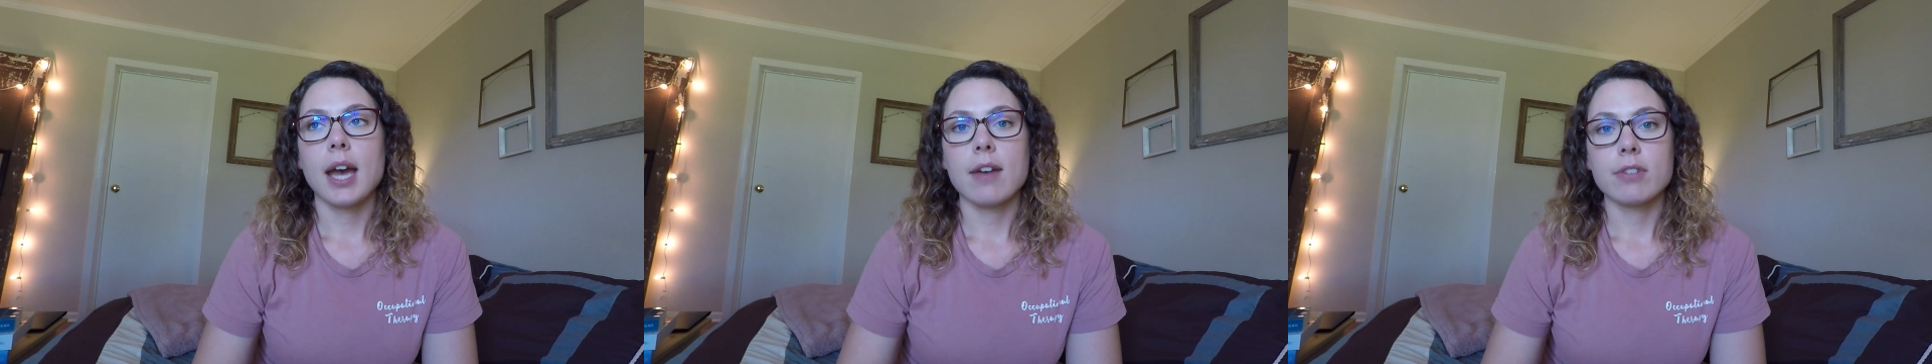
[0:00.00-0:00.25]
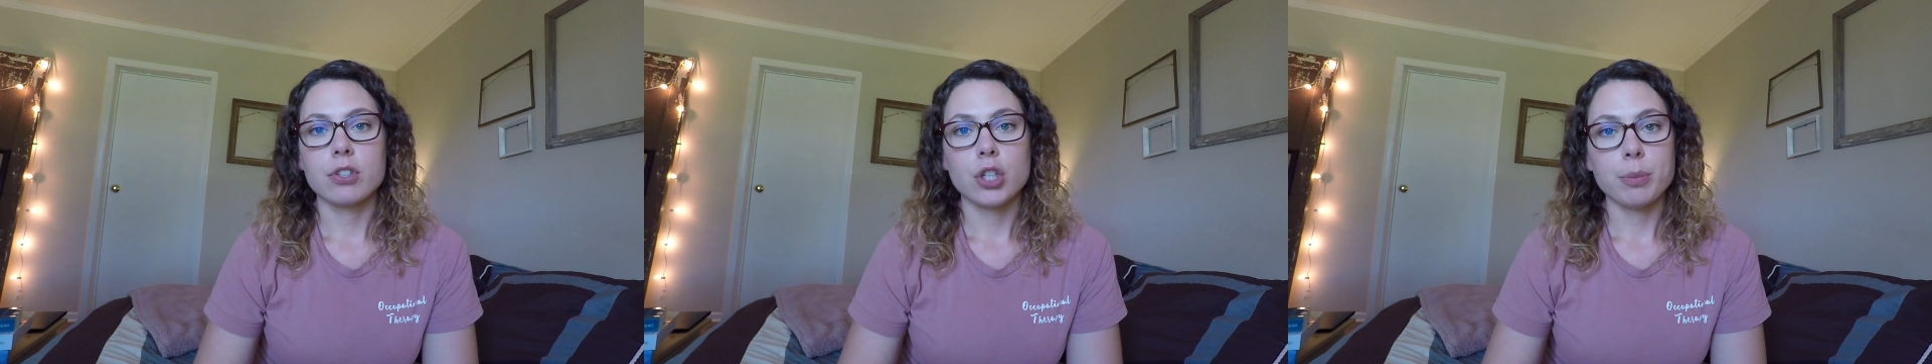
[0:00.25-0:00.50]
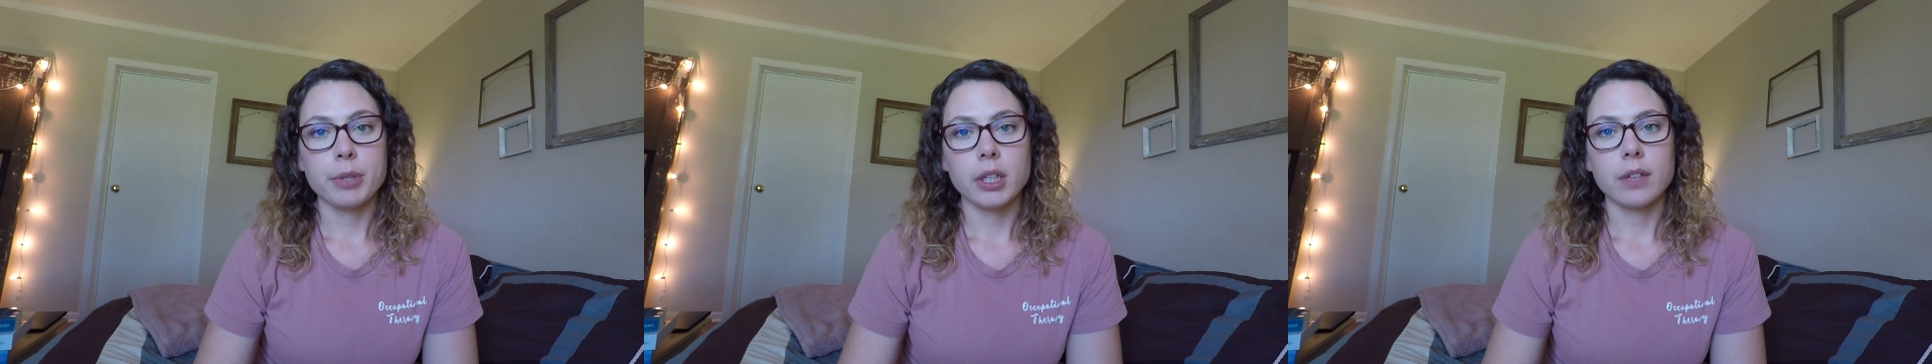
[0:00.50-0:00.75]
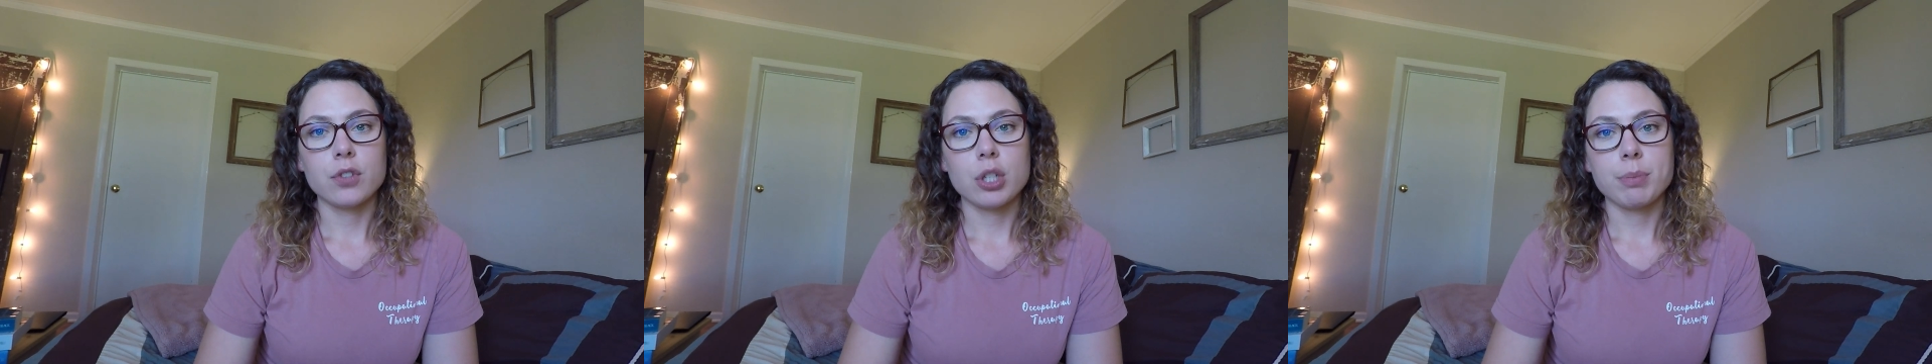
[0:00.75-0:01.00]
have a
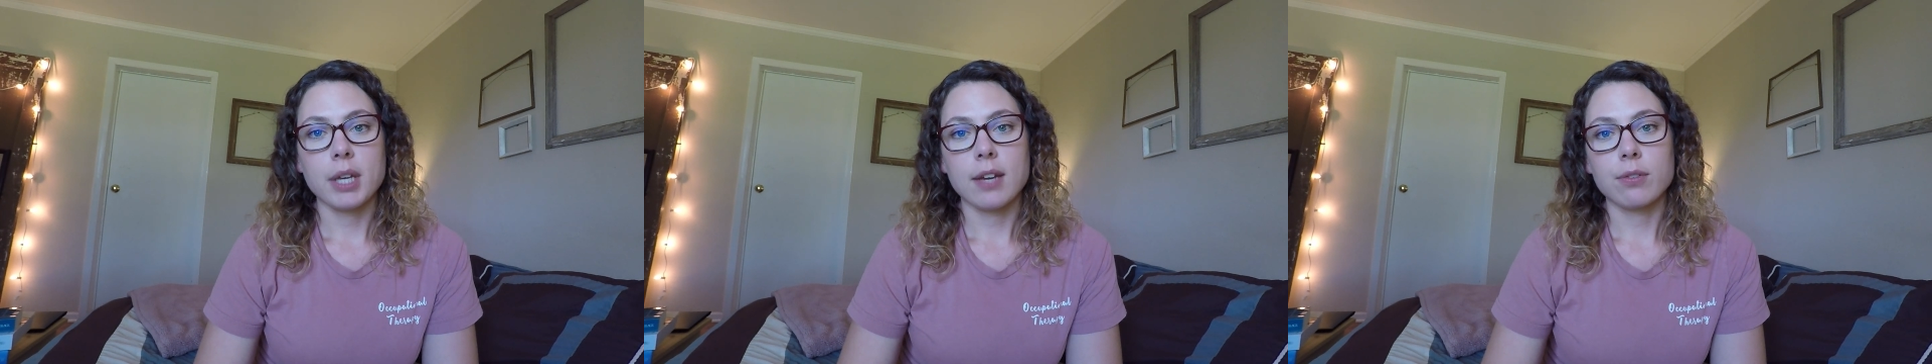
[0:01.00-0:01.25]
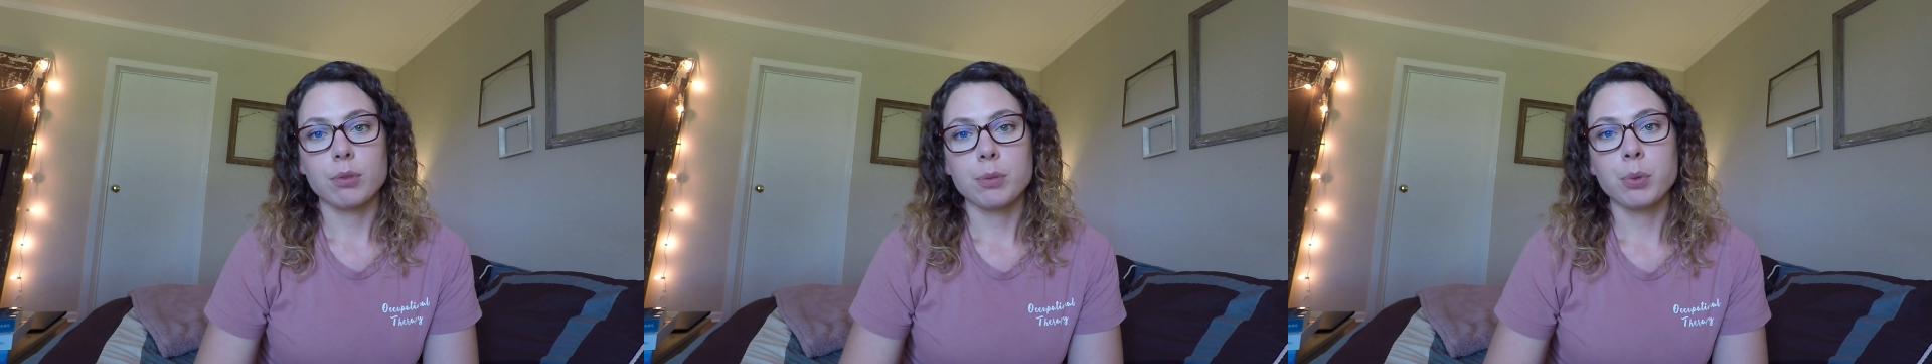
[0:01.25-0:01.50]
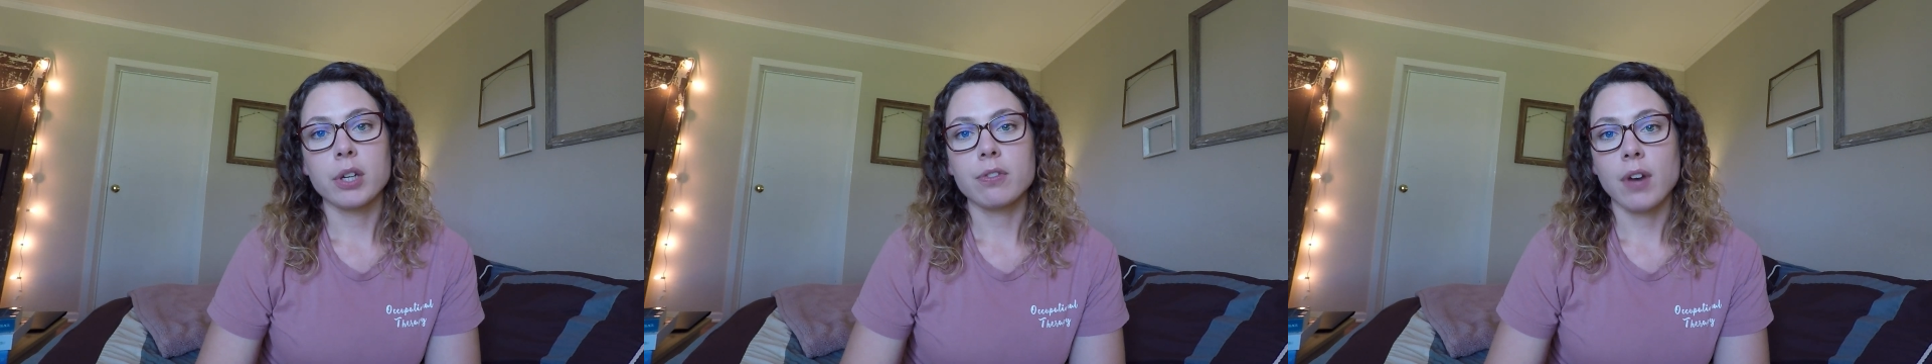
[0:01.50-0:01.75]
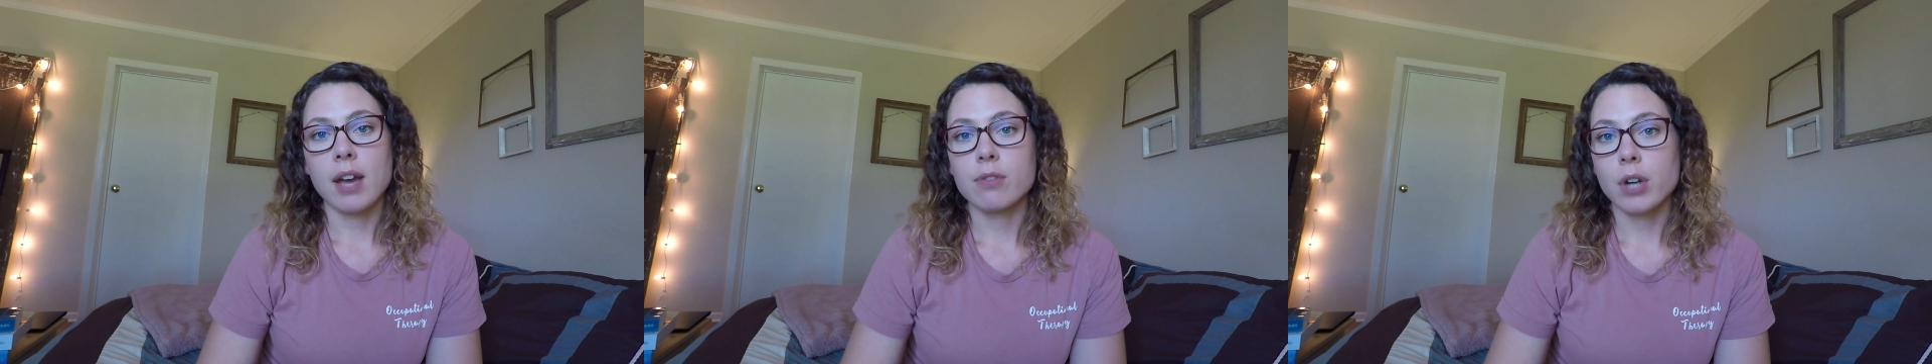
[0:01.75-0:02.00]
cumulative GPA of
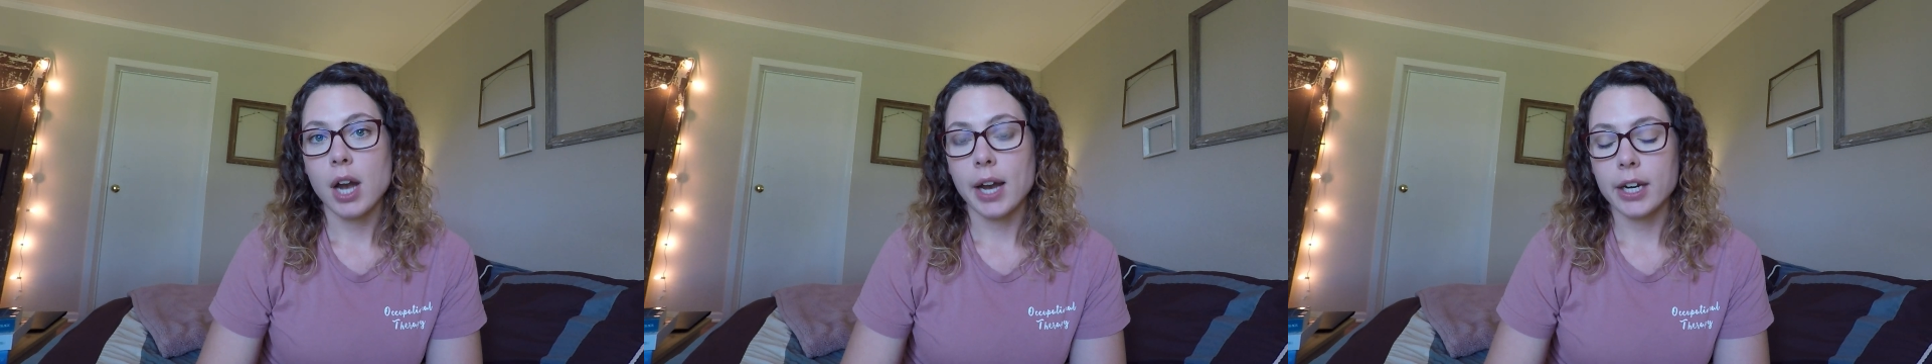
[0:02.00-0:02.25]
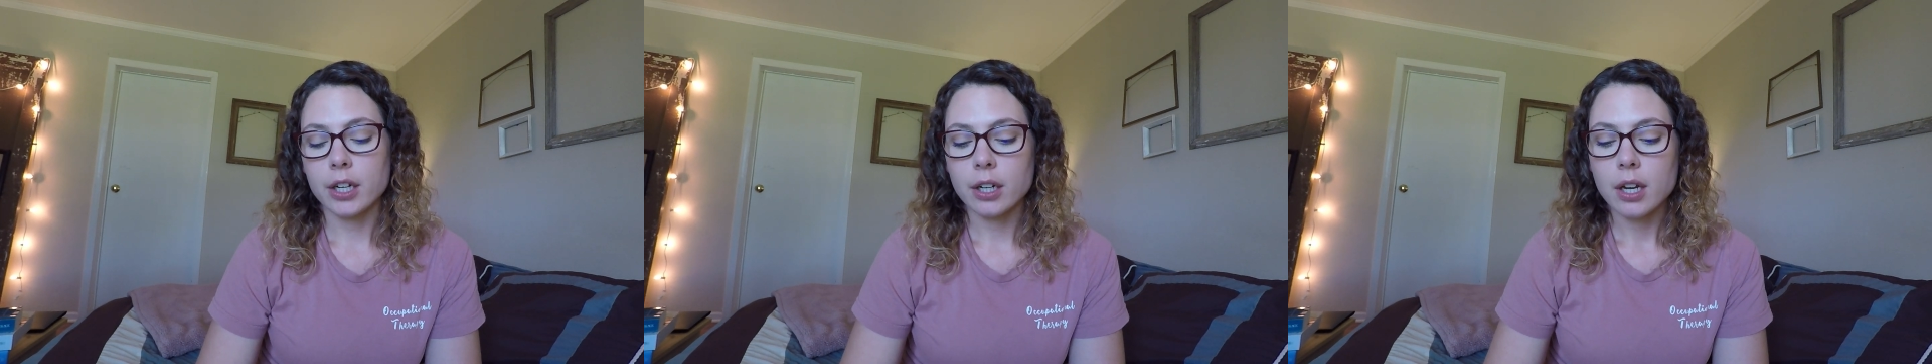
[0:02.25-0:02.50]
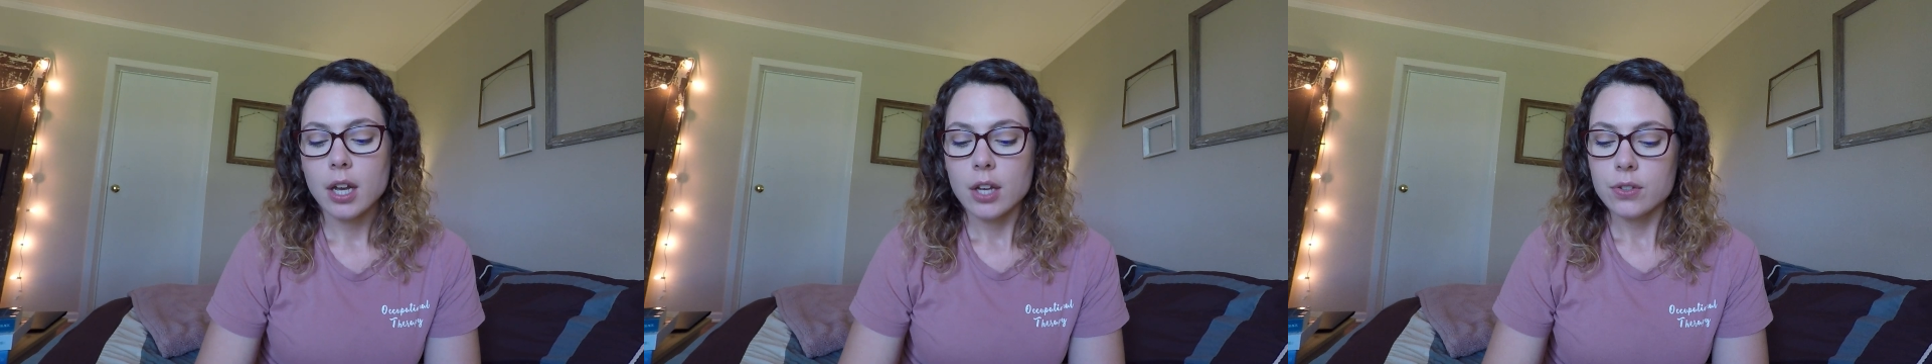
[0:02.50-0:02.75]
3.5 or higher.